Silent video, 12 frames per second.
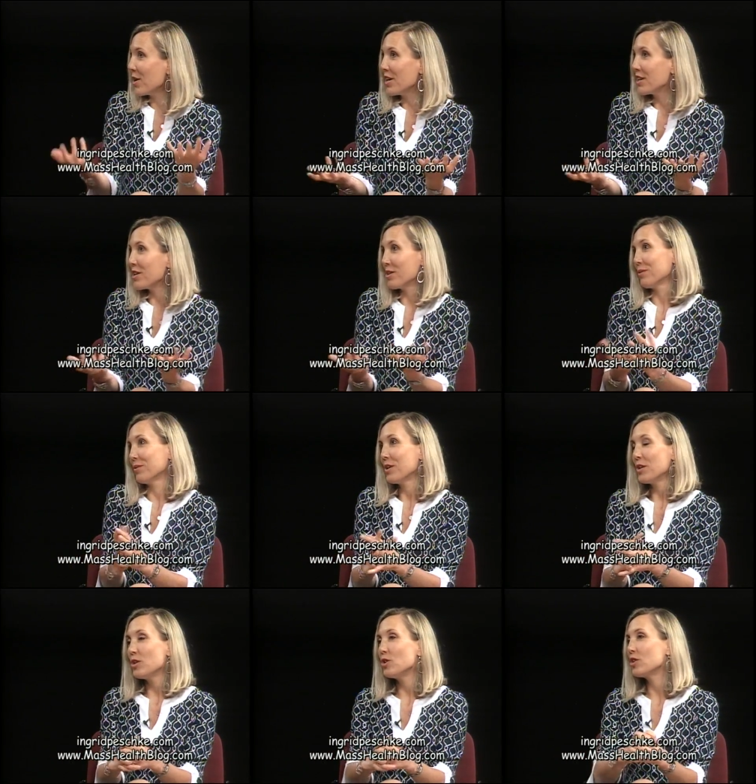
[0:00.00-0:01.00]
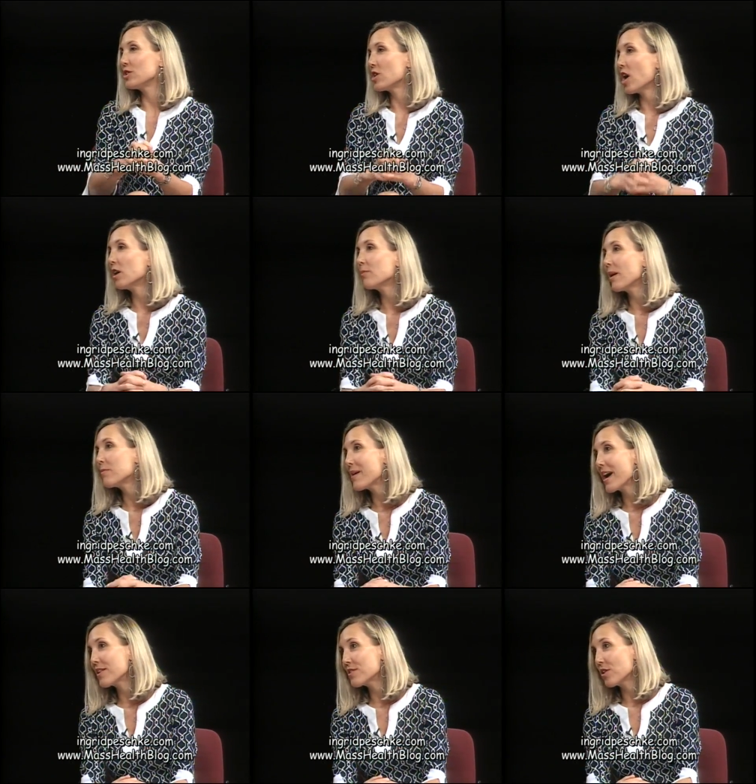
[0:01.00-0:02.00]
You know, you can talk about
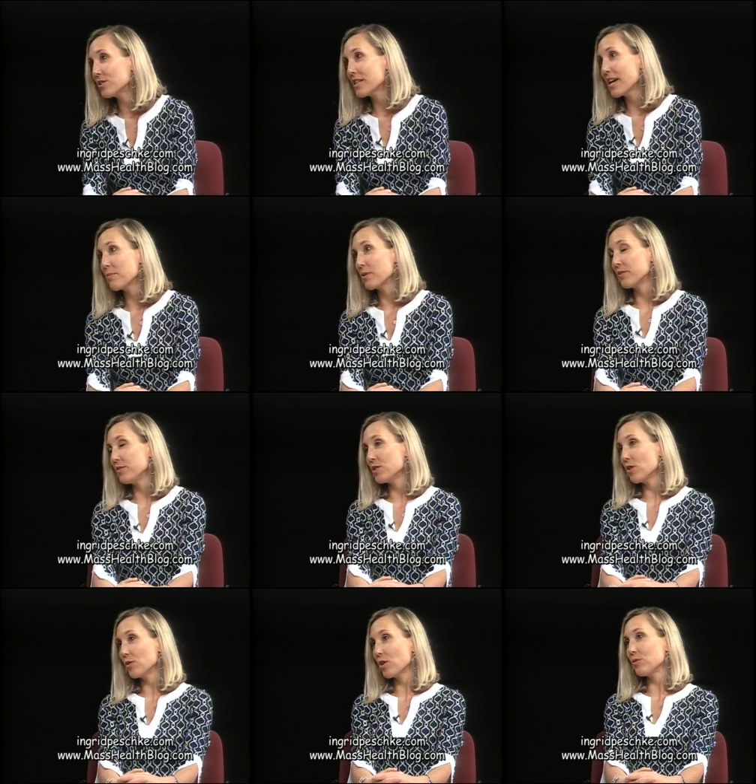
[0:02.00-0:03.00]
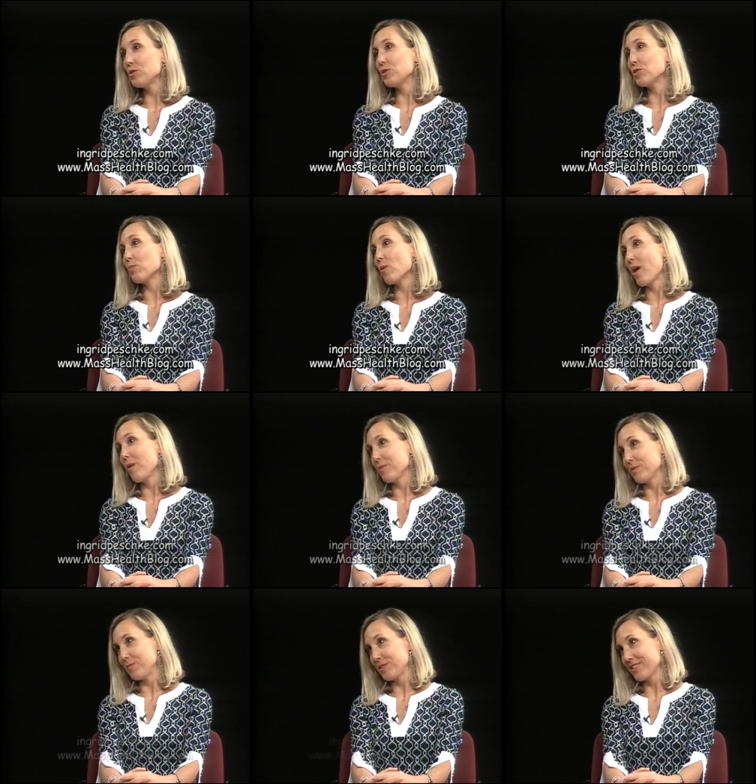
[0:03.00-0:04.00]
math all day, but if you don't go and do the
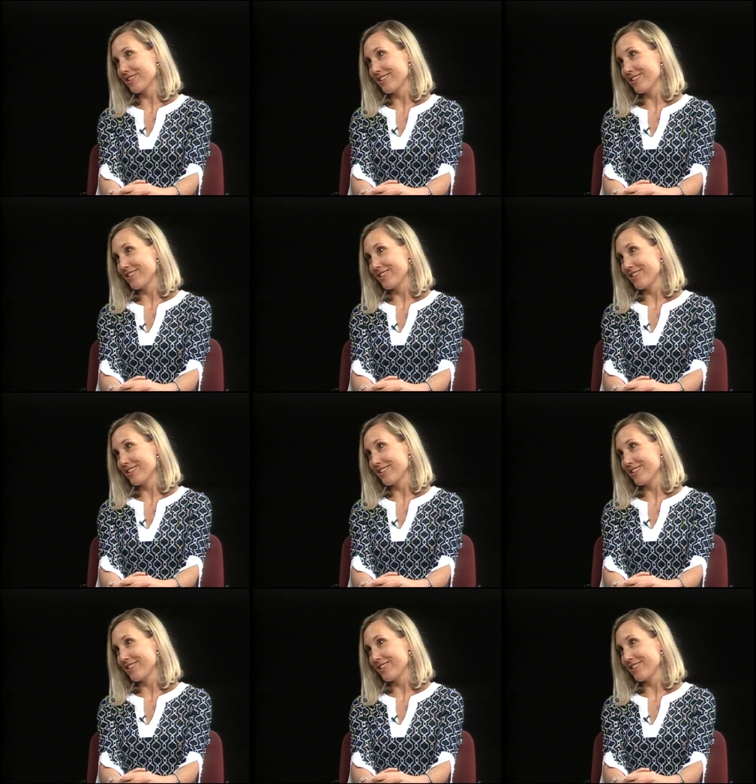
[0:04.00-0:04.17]
problems,